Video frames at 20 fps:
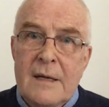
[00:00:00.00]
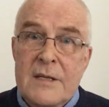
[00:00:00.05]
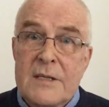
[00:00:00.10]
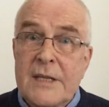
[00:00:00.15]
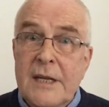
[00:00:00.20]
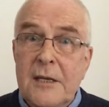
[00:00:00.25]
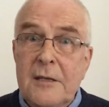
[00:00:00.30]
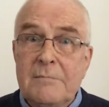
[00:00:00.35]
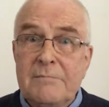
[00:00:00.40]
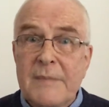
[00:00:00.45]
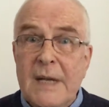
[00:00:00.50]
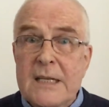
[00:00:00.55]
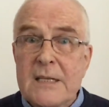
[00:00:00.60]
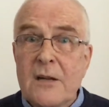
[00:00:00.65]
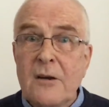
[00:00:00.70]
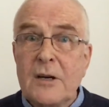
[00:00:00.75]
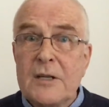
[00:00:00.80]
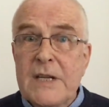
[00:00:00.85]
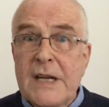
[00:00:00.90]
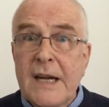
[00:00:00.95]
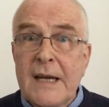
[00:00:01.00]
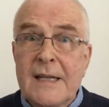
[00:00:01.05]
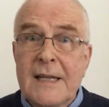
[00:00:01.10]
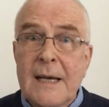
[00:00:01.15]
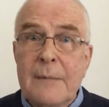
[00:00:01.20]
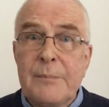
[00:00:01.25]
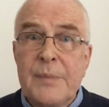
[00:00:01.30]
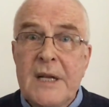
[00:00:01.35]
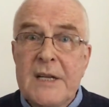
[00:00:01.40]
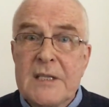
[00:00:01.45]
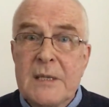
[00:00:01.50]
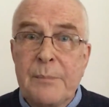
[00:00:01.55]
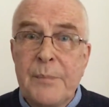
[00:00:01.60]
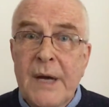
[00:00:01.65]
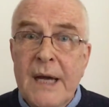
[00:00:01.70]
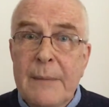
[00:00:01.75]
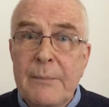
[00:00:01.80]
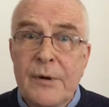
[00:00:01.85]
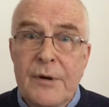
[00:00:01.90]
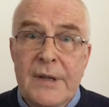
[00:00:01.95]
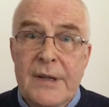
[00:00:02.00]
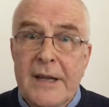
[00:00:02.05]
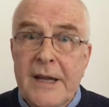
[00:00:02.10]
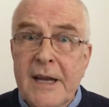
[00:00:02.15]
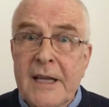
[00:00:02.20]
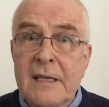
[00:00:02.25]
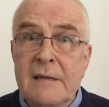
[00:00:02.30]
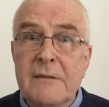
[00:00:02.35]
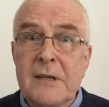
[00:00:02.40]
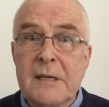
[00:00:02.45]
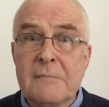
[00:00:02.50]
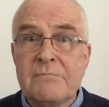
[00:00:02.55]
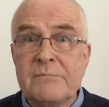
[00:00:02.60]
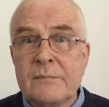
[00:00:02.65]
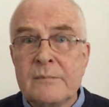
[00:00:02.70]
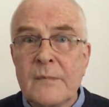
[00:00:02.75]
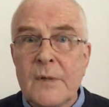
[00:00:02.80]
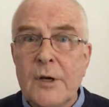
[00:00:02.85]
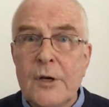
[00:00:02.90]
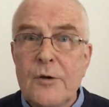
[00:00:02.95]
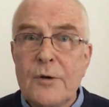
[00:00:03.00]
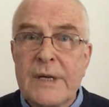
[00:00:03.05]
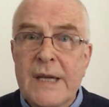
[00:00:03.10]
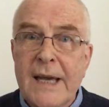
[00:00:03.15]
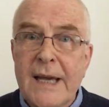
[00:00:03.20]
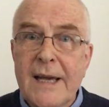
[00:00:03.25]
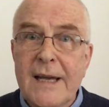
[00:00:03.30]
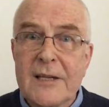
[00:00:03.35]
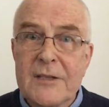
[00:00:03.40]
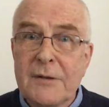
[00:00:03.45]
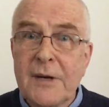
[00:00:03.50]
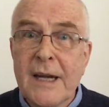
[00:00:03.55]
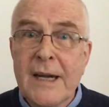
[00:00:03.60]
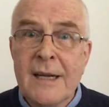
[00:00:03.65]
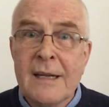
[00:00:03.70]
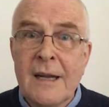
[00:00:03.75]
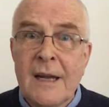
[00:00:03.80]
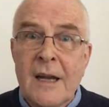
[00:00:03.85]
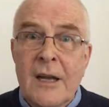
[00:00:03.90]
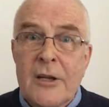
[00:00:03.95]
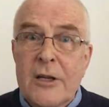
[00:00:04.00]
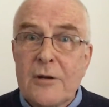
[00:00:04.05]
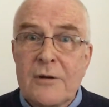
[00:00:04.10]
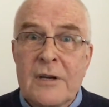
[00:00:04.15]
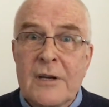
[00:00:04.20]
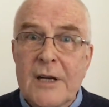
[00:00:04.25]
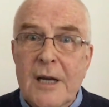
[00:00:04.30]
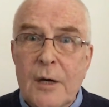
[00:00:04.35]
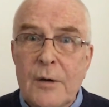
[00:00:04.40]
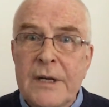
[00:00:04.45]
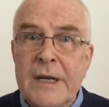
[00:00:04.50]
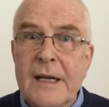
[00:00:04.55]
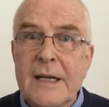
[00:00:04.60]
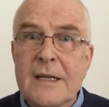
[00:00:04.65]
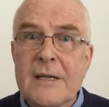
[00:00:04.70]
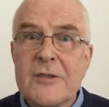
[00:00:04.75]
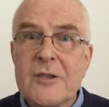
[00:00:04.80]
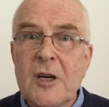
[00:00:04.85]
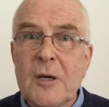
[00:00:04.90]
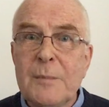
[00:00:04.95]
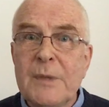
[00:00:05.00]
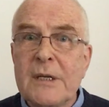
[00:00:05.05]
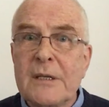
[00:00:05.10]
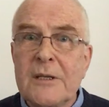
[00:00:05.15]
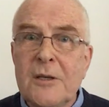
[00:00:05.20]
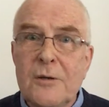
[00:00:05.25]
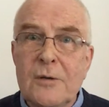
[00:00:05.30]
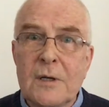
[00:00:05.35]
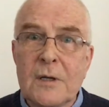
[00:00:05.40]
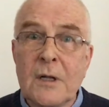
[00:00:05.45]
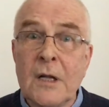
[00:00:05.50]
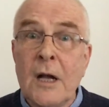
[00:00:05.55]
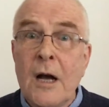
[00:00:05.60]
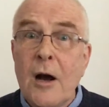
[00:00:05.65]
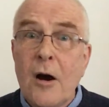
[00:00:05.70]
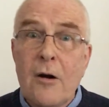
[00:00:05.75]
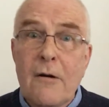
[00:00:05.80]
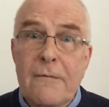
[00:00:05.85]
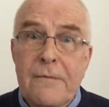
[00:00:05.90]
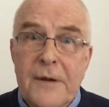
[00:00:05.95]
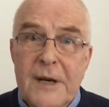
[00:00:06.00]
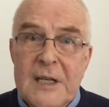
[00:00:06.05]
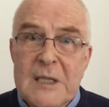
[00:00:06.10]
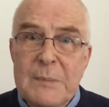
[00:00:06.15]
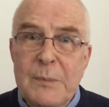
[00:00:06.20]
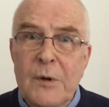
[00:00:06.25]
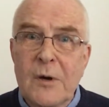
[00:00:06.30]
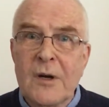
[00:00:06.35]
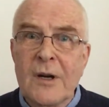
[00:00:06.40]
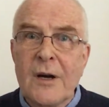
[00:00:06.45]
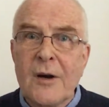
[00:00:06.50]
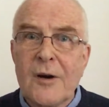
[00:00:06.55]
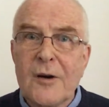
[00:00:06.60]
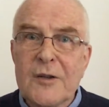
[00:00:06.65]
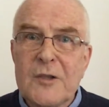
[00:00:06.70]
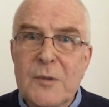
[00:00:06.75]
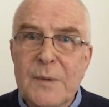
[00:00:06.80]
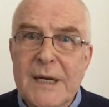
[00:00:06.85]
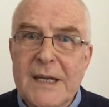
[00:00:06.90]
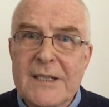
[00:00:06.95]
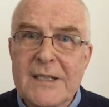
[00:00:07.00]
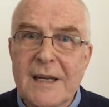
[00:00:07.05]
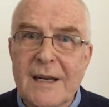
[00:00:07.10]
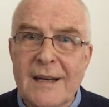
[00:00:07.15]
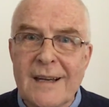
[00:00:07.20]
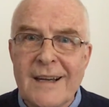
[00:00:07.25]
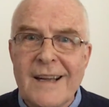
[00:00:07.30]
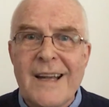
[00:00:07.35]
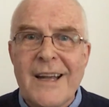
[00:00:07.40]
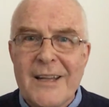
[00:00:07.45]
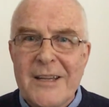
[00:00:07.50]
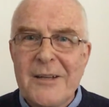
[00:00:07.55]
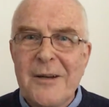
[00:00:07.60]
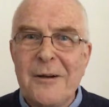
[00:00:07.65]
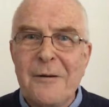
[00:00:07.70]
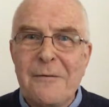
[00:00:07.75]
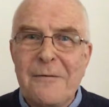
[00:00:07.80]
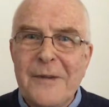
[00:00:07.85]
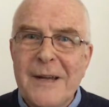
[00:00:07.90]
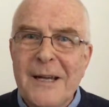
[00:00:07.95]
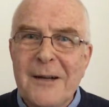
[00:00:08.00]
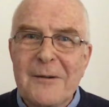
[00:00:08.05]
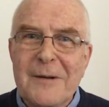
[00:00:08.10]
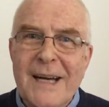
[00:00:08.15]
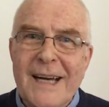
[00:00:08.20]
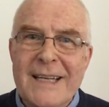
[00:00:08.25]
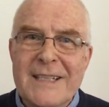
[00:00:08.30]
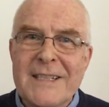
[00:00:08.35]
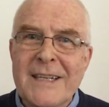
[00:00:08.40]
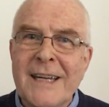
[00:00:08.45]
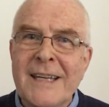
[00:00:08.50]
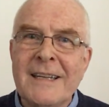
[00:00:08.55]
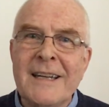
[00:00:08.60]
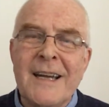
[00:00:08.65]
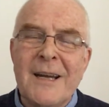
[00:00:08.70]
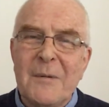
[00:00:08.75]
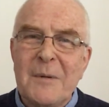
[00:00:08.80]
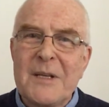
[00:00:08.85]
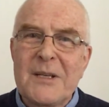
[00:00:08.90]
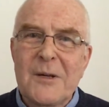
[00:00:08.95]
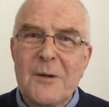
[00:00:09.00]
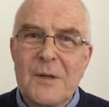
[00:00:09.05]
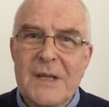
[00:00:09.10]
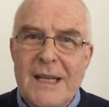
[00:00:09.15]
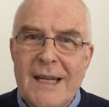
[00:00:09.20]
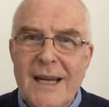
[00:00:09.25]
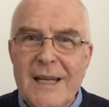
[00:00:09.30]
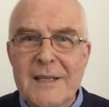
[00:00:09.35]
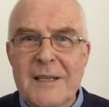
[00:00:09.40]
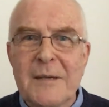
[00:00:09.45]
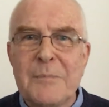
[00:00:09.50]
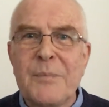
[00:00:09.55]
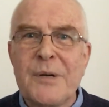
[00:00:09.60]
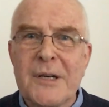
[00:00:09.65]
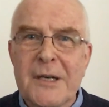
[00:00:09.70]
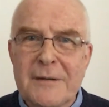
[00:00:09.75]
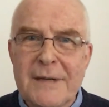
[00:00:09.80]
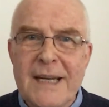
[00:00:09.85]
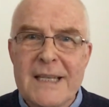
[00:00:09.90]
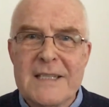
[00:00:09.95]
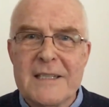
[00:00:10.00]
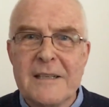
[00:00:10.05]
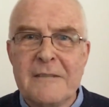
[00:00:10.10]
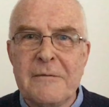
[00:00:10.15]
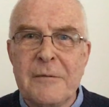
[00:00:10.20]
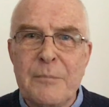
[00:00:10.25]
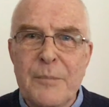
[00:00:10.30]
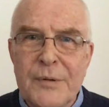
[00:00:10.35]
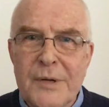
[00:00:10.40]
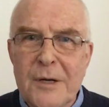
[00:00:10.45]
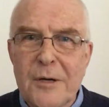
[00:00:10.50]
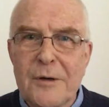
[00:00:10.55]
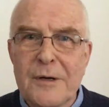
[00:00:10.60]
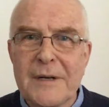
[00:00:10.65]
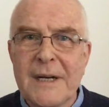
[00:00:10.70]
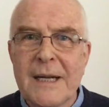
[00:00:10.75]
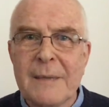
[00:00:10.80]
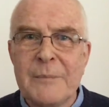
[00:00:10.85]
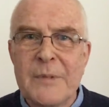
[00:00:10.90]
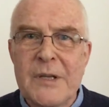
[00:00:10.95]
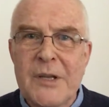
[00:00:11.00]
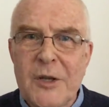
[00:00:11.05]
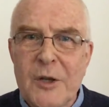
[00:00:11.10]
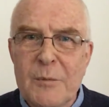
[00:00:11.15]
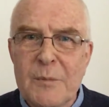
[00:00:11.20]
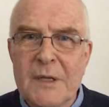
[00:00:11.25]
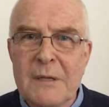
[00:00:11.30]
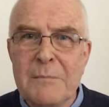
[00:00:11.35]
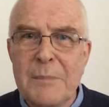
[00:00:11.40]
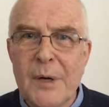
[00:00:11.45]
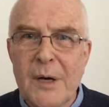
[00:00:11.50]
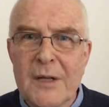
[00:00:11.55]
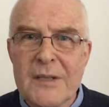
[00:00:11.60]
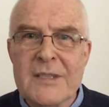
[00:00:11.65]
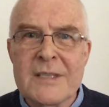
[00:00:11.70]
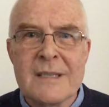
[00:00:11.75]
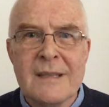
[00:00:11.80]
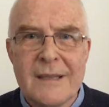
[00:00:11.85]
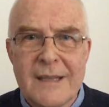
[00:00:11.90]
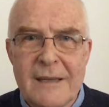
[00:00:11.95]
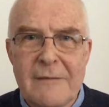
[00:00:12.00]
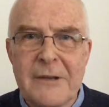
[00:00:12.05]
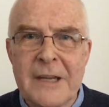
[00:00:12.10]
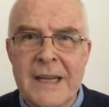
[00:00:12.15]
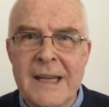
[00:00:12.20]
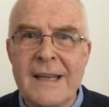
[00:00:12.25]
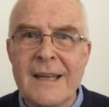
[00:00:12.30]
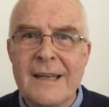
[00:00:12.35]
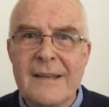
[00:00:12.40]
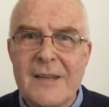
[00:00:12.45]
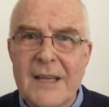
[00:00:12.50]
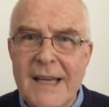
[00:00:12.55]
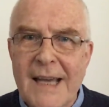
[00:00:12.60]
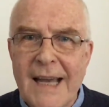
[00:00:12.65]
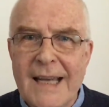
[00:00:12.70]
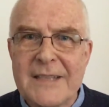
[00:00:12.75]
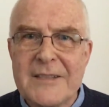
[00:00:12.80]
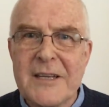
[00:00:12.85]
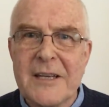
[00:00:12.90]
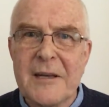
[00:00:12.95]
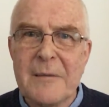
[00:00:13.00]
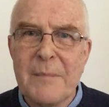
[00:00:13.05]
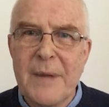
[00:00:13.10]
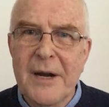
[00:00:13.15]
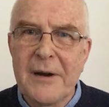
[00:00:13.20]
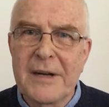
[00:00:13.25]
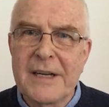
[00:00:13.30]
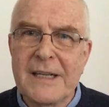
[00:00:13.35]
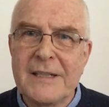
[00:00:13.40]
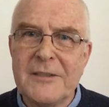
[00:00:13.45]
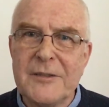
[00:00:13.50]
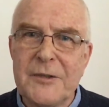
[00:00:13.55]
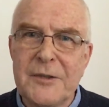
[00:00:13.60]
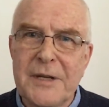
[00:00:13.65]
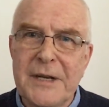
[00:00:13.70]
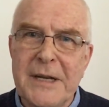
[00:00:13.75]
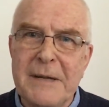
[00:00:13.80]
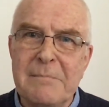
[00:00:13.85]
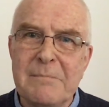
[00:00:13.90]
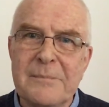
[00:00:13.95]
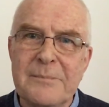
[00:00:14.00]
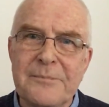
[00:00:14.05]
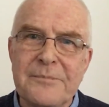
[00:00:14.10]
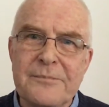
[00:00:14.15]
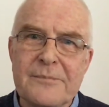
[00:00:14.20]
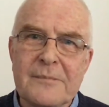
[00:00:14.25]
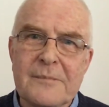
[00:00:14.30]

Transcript: Still, as long as you get that piece of paper at the end of it, who cares, right? You can go and get a job at Google or Facebook or Twitter. You'll fit right in with all the other progressive, programmed human bots living the anti-American dream.